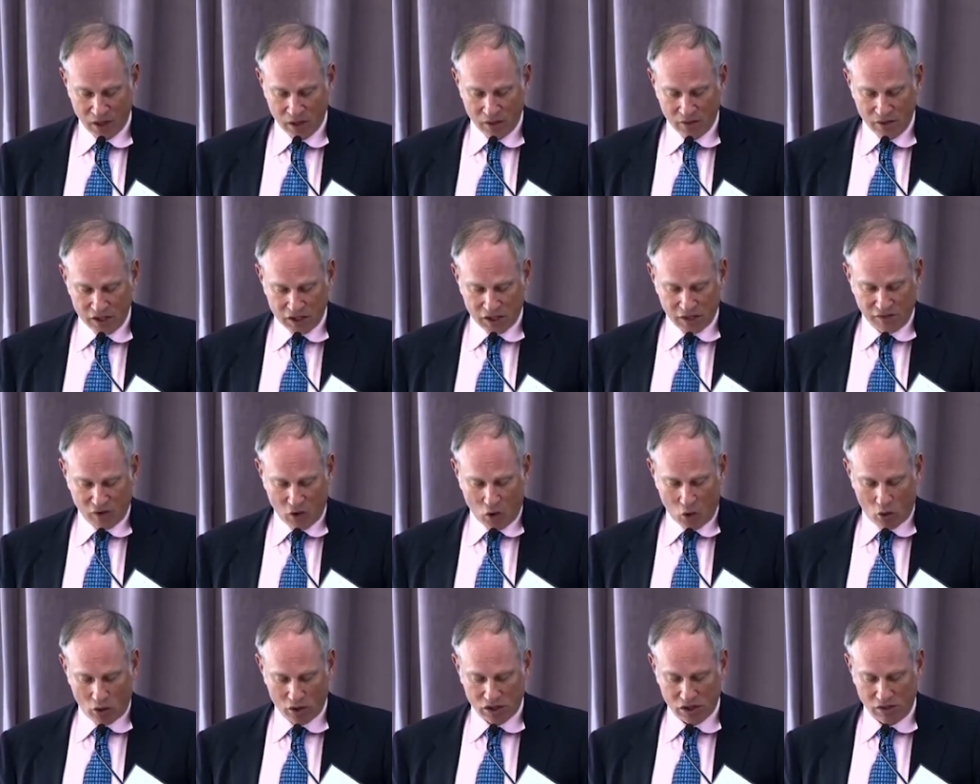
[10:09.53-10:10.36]
This, of
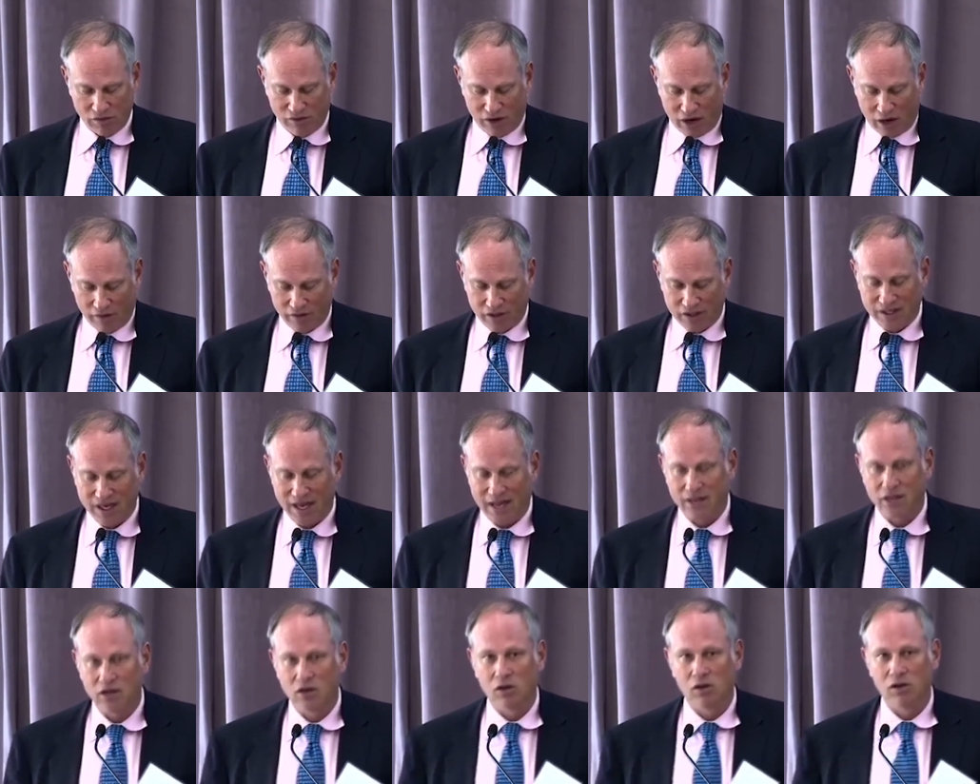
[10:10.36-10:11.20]
course, involved the
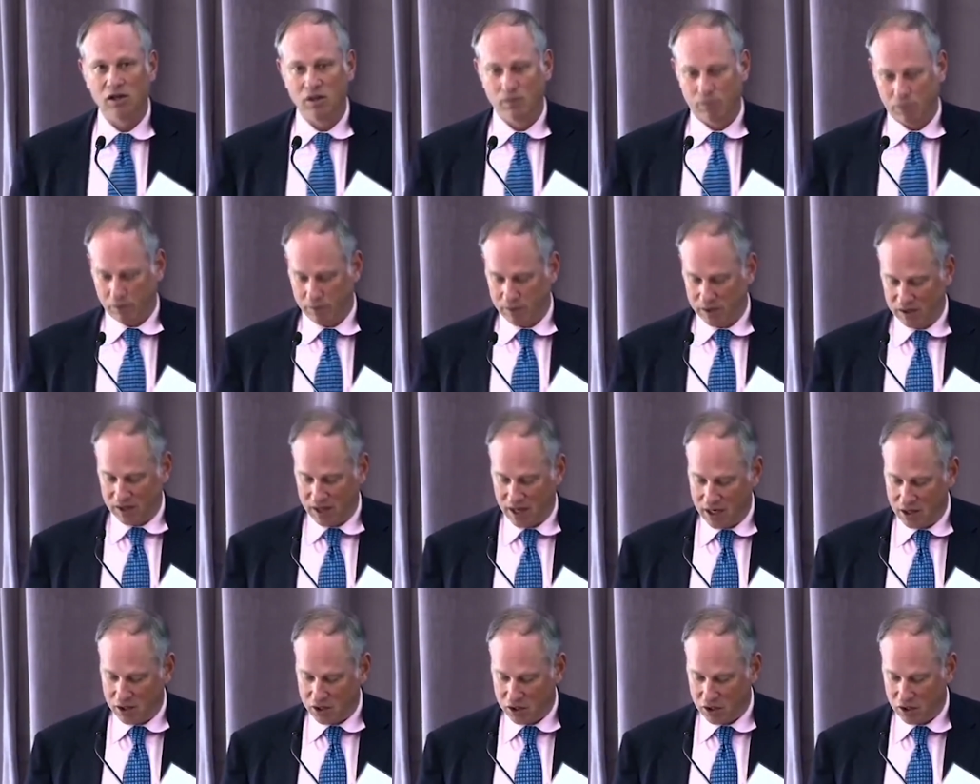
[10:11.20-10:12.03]
technical
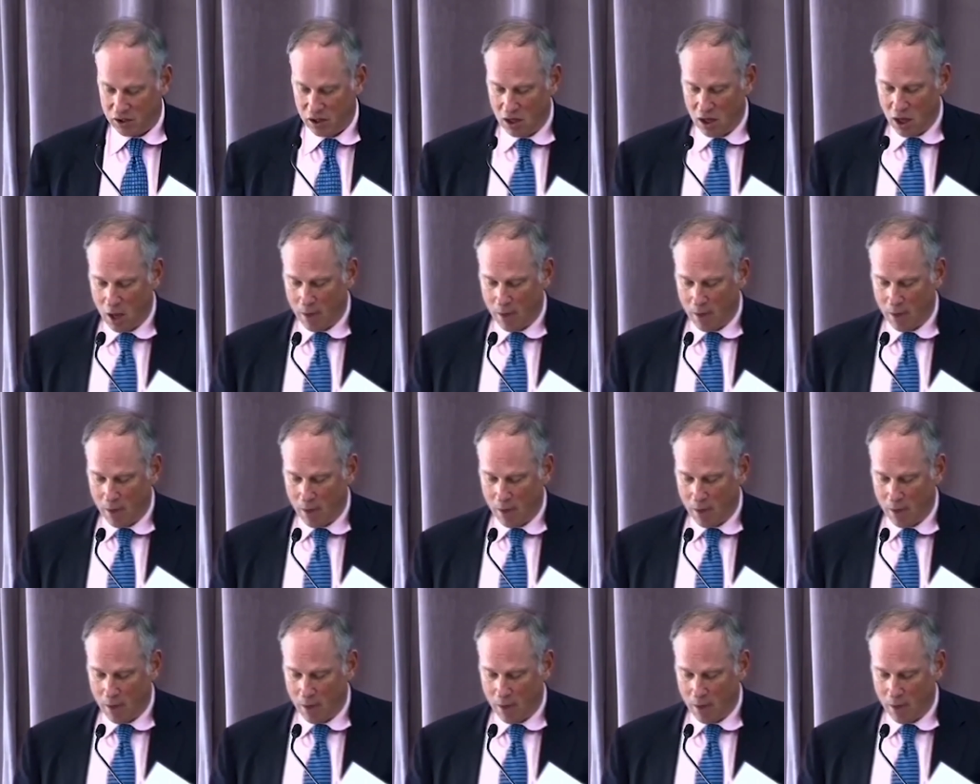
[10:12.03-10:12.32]
implementation,